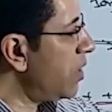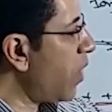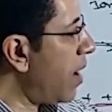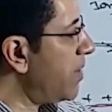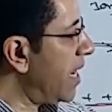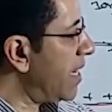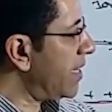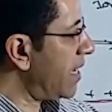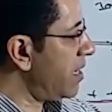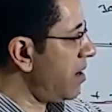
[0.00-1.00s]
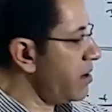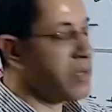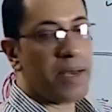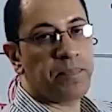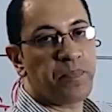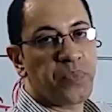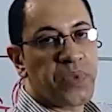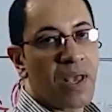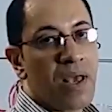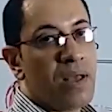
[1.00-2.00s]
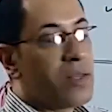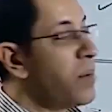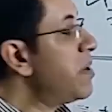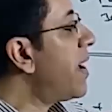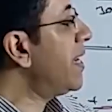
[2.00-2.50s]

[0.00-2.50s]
Yes, it's the parasympathetic system,